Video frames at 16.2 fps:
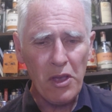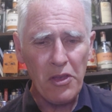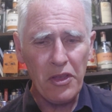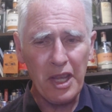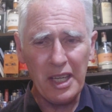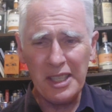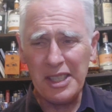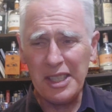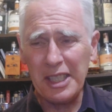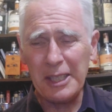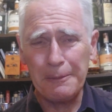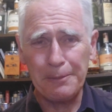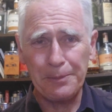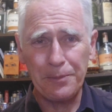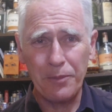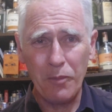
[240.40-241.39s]
The
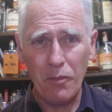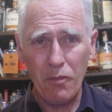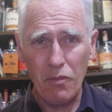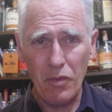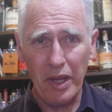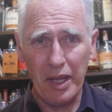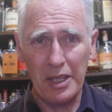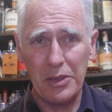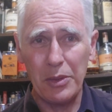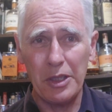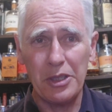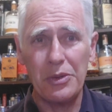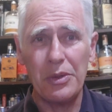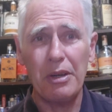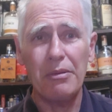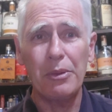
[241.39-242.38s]
aniseed is quite
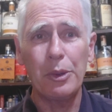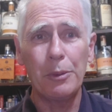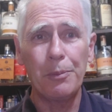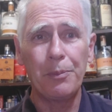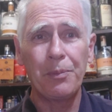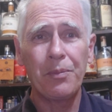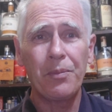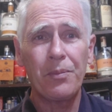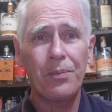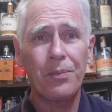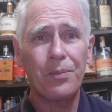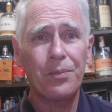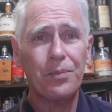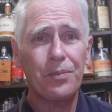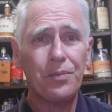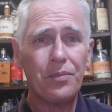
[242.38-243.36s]
straightforward,
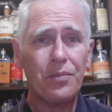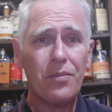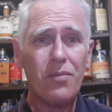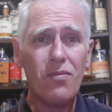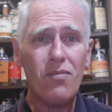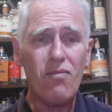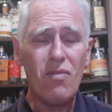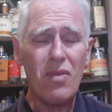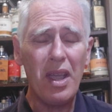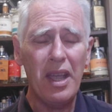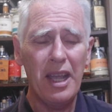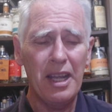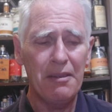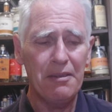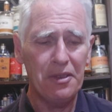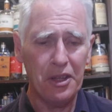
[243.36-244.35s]

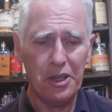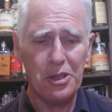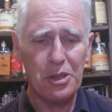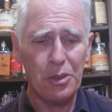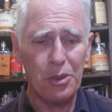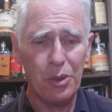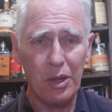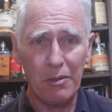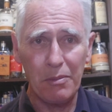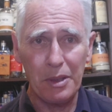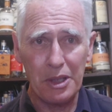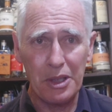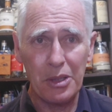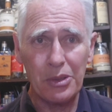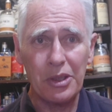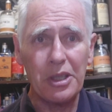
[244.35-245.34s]
and for those of you who haven't been
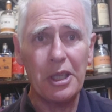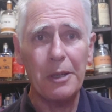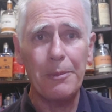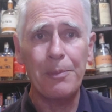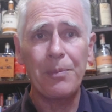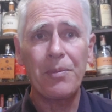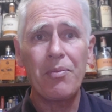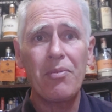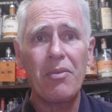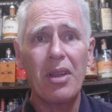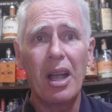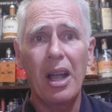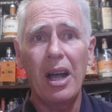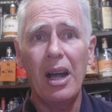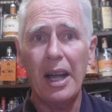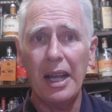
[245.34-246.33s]
told it yet,
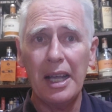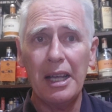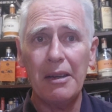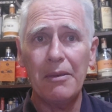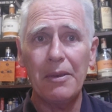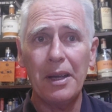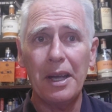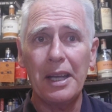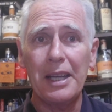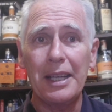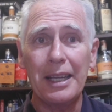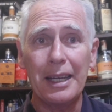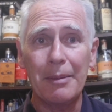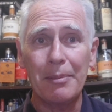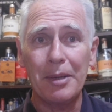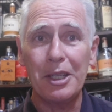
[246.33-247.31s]
I have
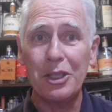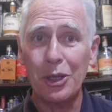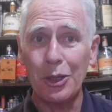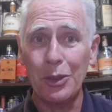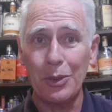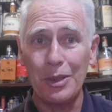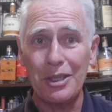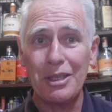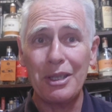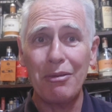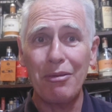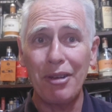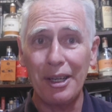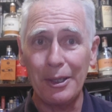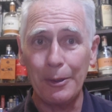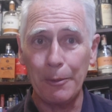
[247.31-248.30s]
a intolerance to
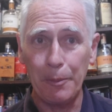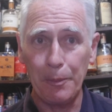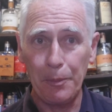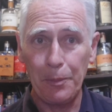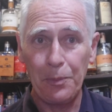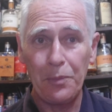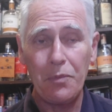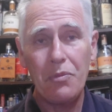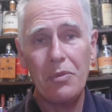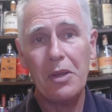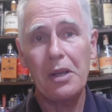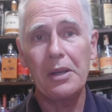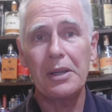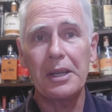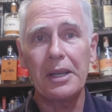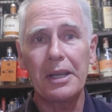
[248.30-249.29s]
fennel,
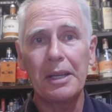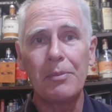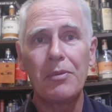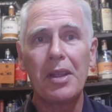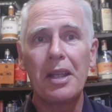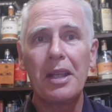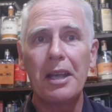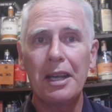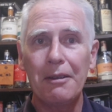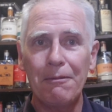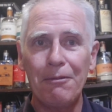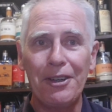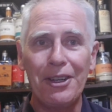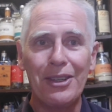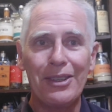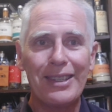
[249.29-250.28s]
okay? And
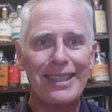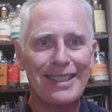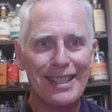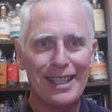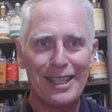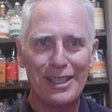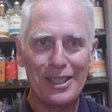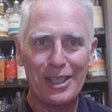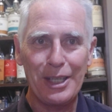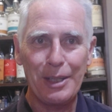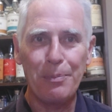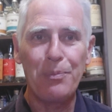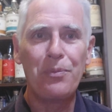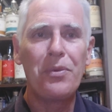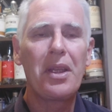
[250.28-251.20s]
fennel is aniseed.